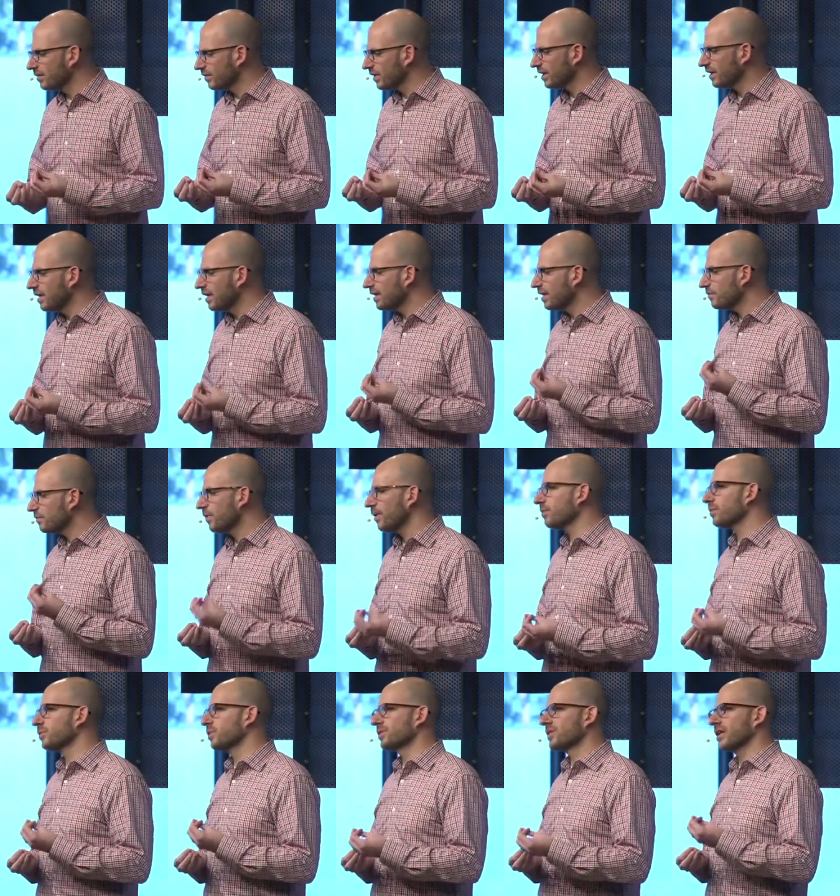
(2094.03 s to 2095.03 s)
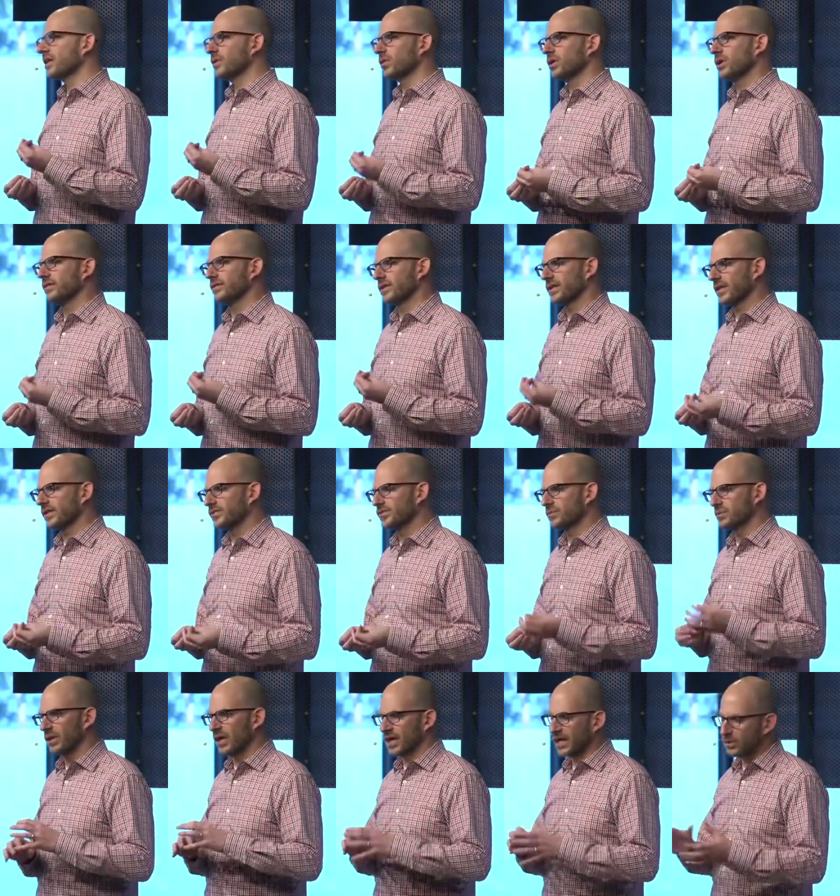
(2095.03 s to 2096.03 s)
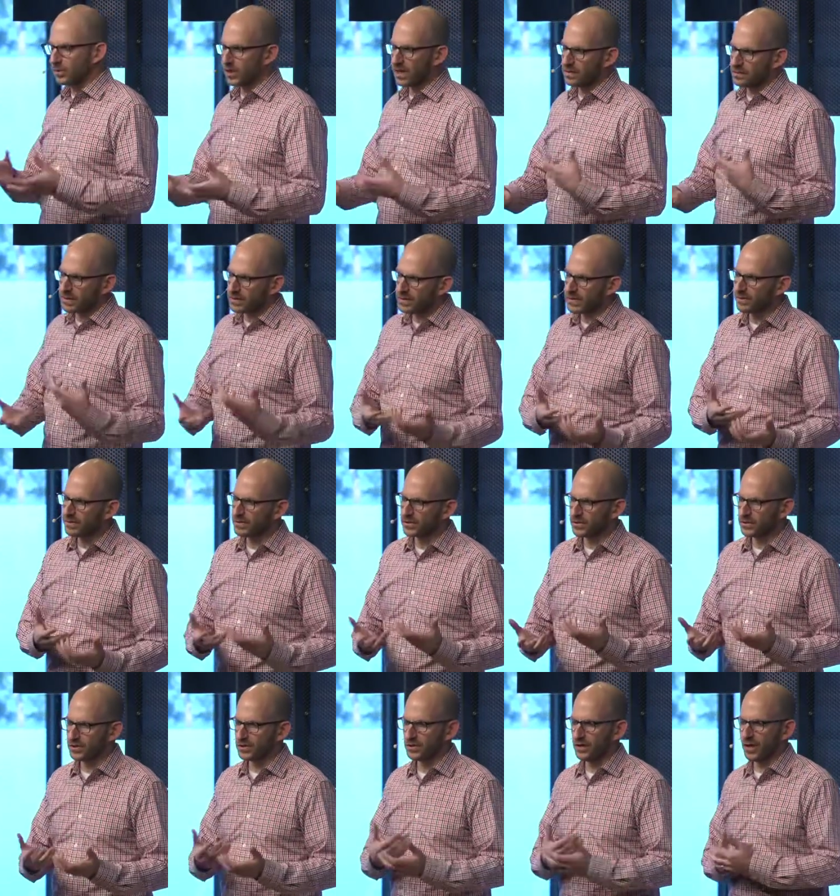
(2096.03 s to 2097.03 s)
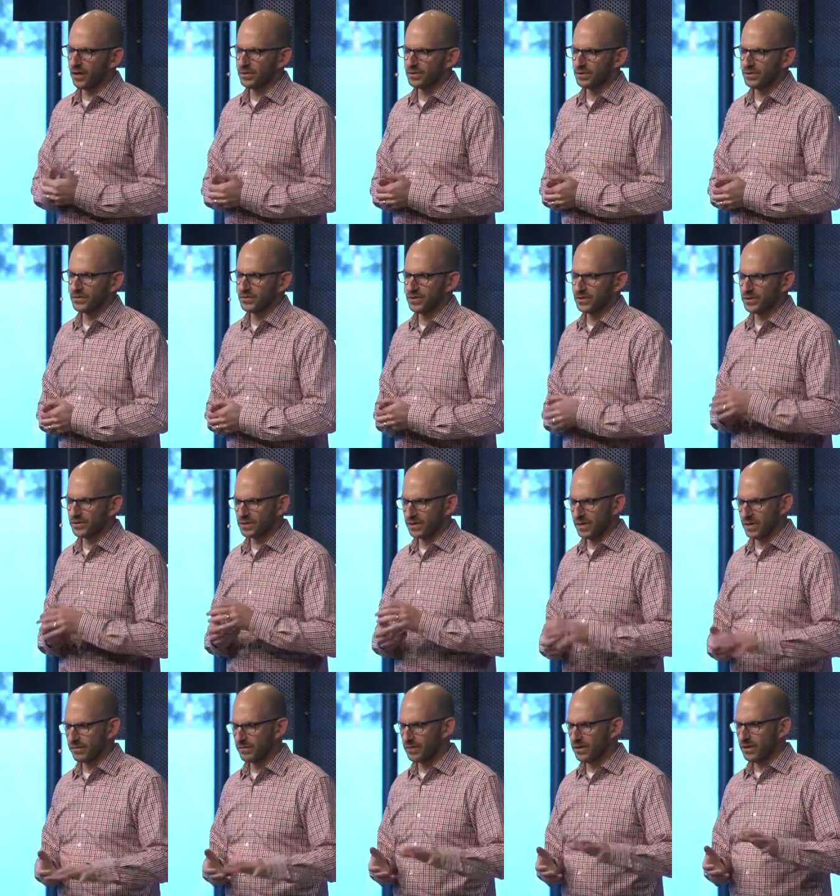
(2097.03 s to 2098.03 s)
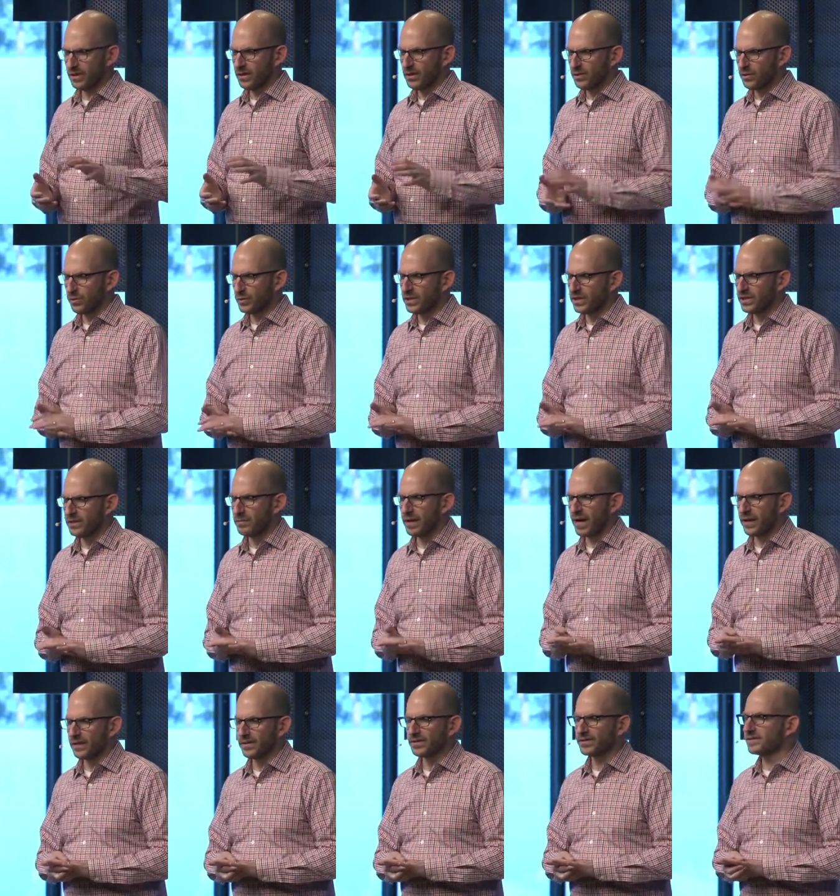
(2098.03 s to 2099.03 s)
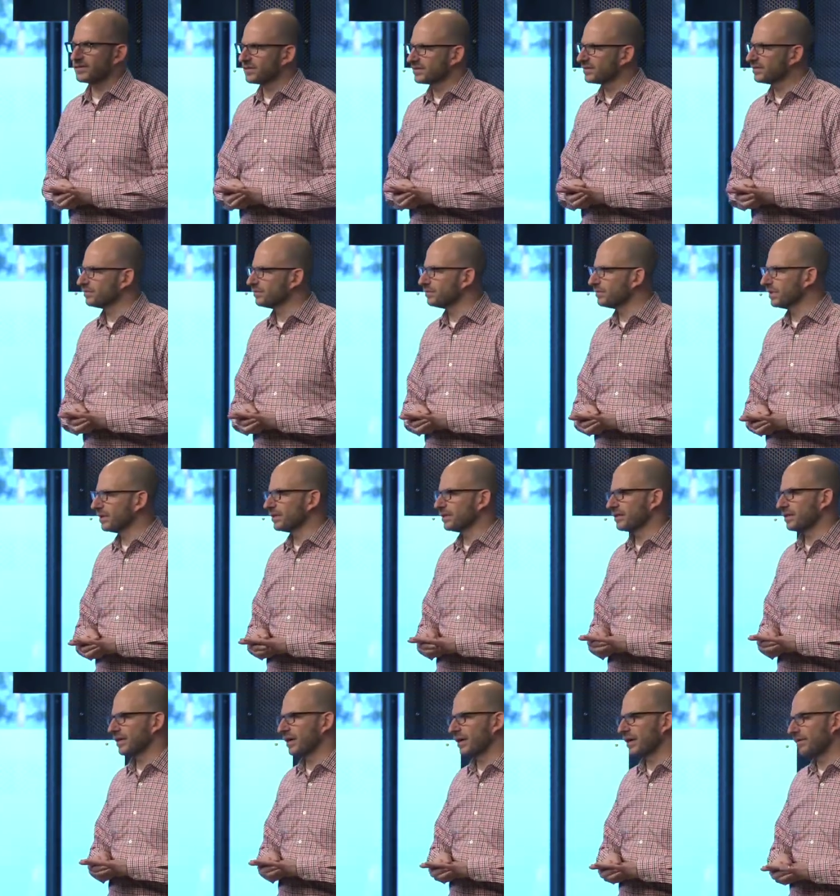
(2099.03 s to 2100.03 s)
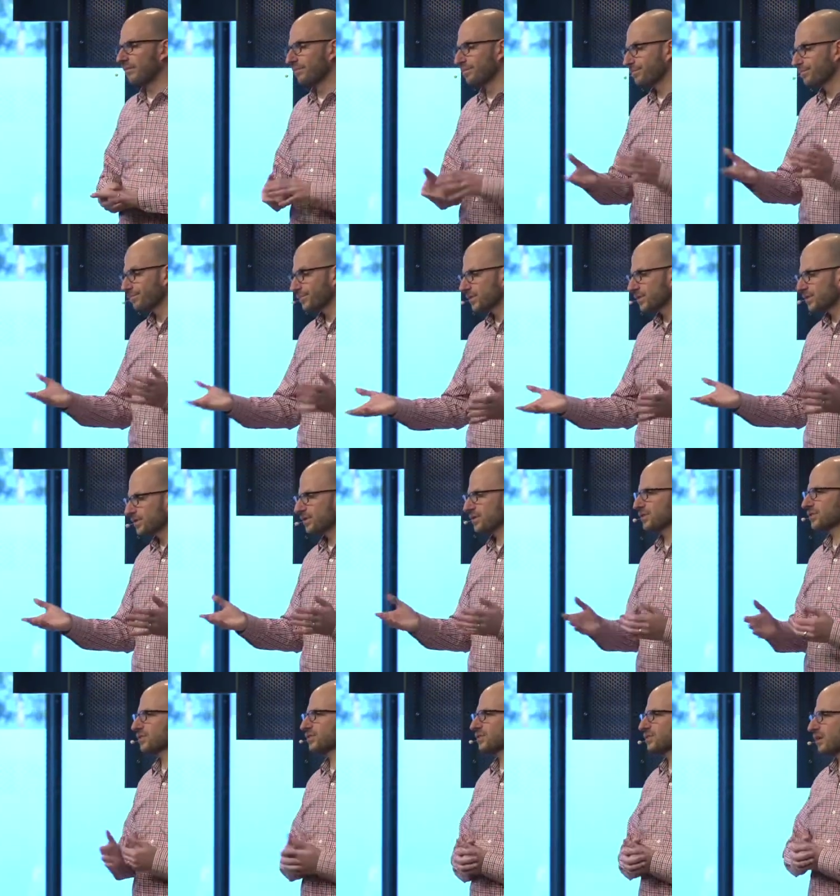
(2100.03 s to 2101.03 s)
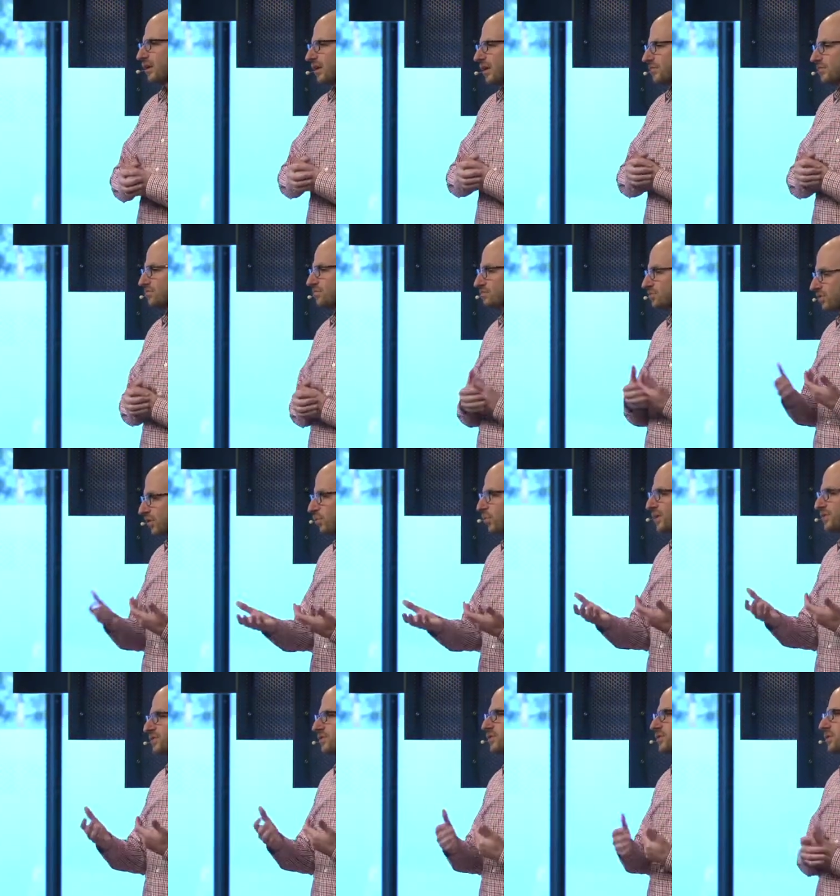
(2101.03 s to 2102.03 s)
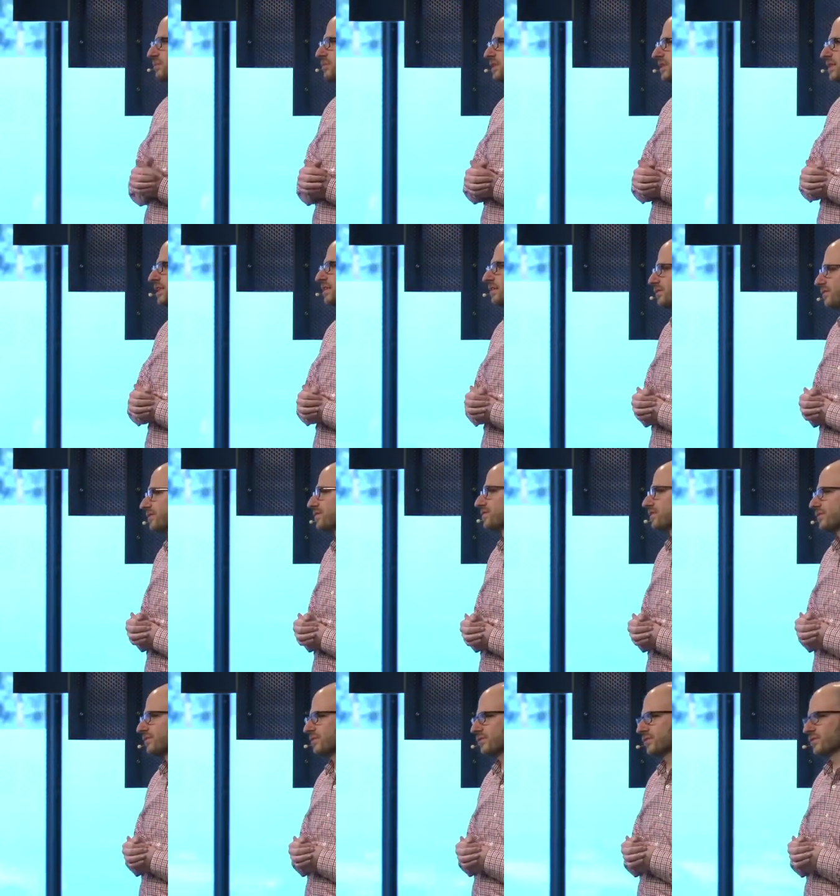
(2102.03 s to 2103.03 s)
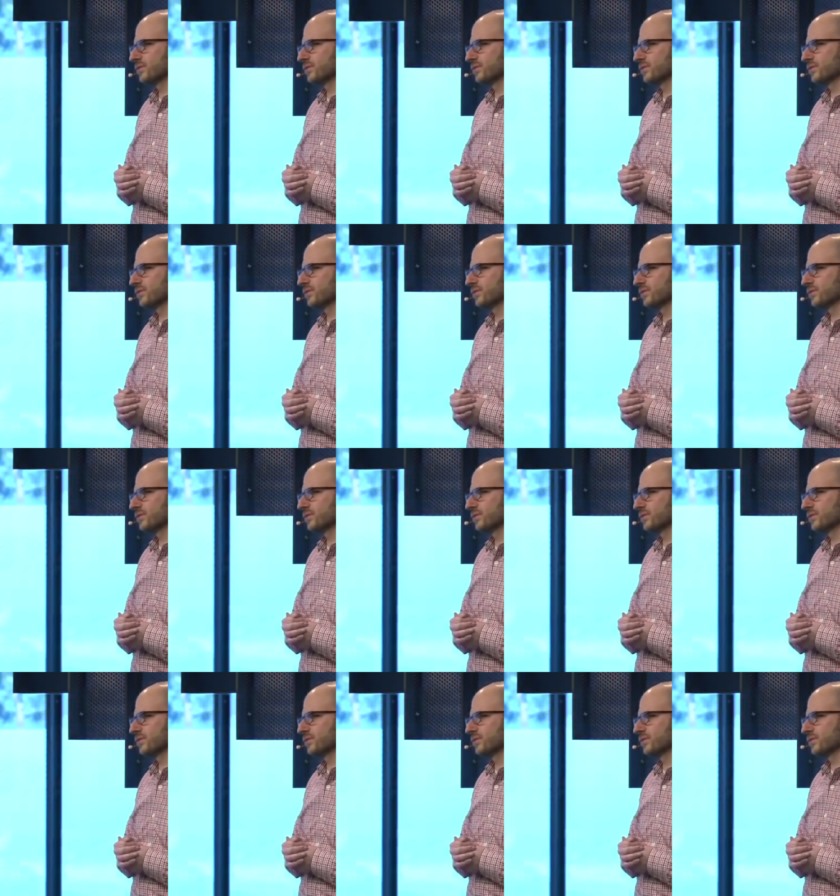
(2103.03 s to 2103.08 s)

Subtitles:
right? They probably weren't that loyal of a customer anyway, and maybe that was a good opportunity to kind of weed them out of the system. But just some ways that you can mitigate the risk there for